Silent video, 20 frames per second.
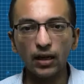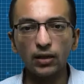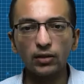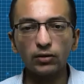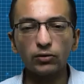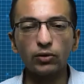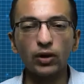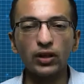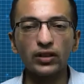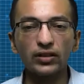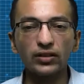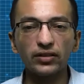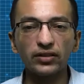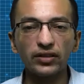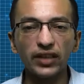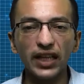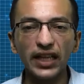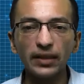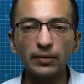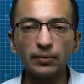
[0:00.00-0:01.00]
To
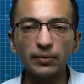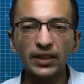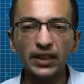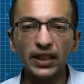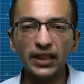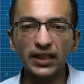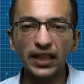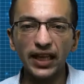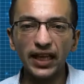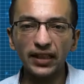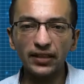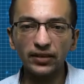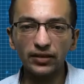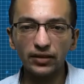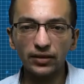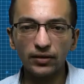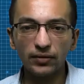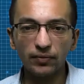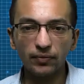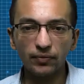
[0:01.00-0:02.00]
understand meta
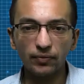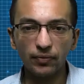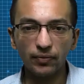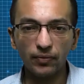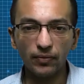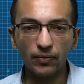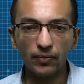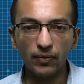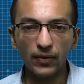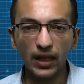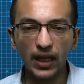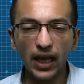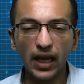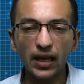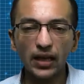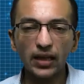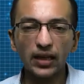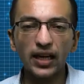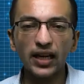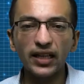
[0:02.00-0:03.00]
tags,
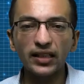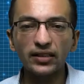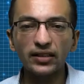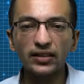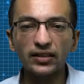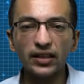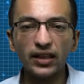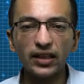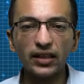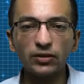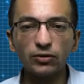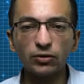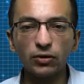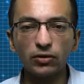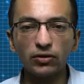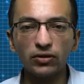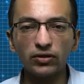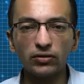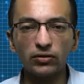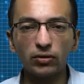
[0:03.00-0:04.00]
let's tell a
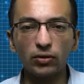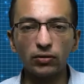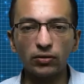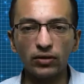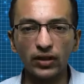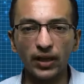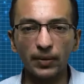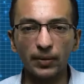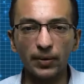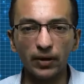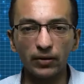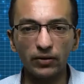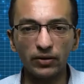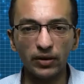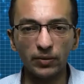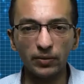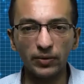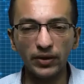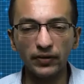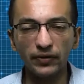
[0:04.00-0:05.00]
short story about
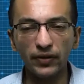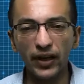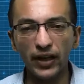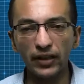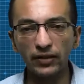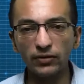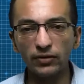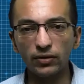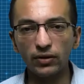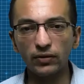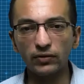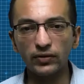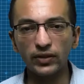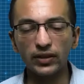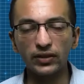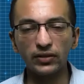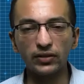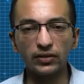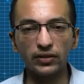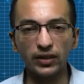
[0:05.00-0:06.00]
the brief history of the
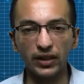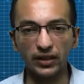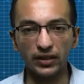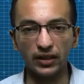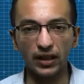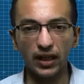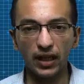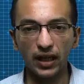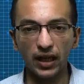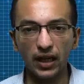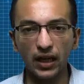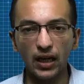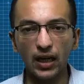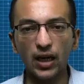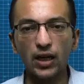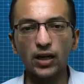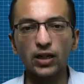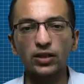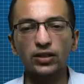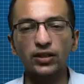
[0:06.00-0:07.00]
internet.
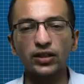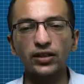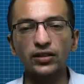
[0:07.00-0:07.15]
Year